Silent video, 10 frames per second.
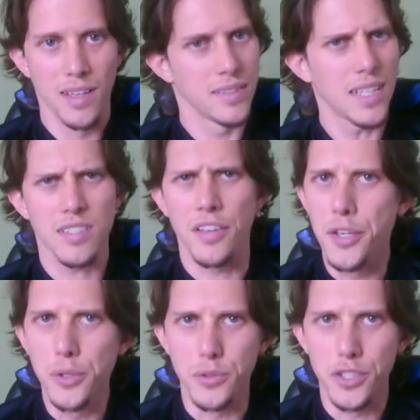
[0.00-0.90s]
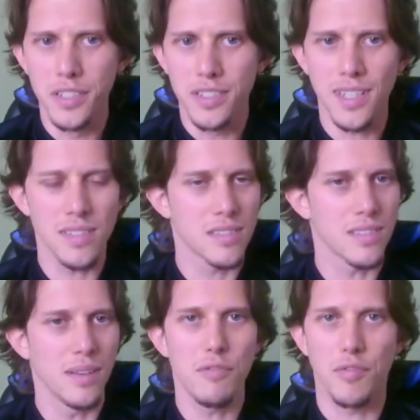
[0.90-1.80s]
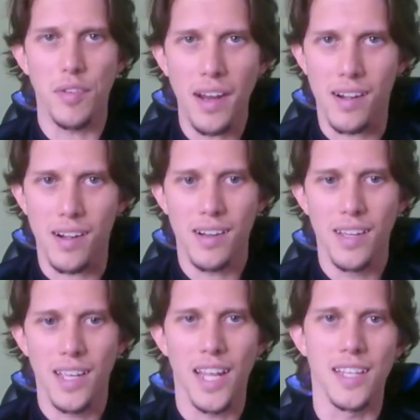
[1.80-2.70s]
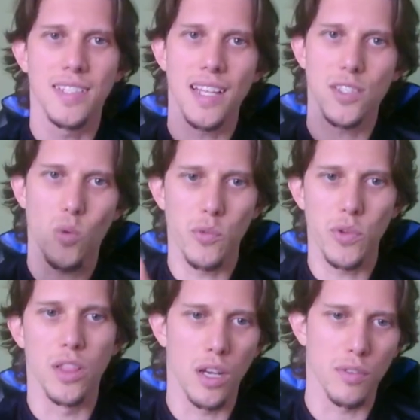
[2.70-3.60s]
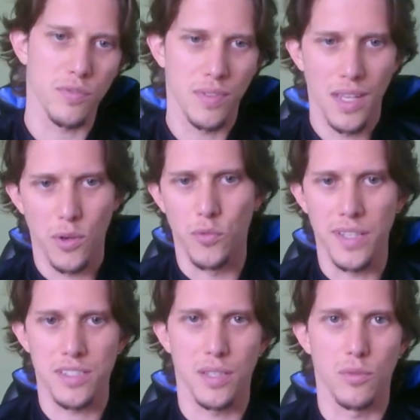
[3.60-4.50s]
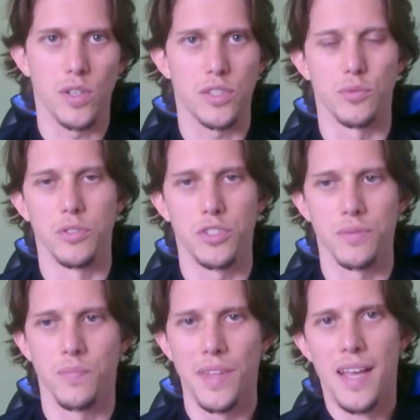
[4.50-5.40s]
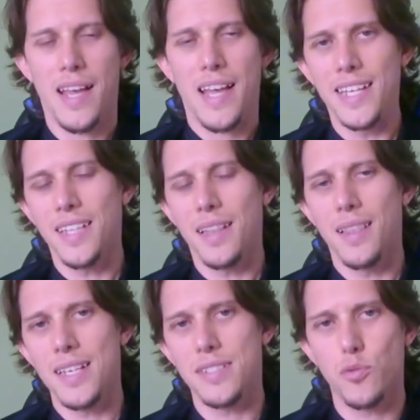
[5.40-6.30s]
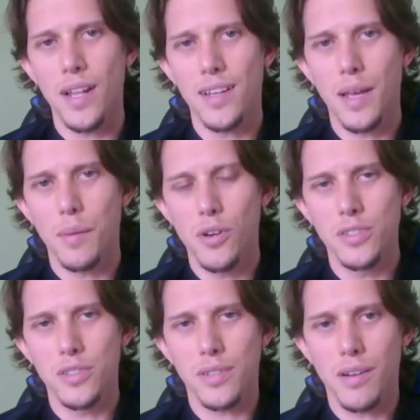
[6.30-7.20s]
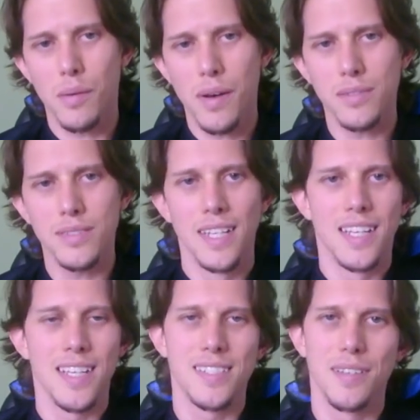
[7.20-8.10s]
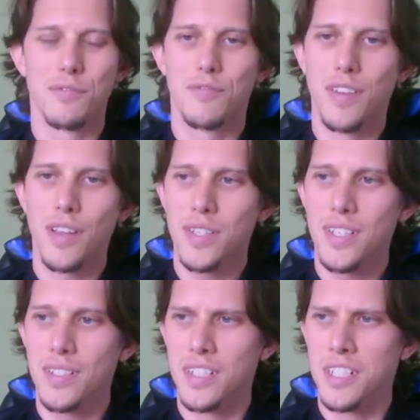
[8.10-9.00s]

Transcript: That's huge, that's unfair, and that's why we love Vengeance and Retribution. And the last relic I'm going to talk about, it's a very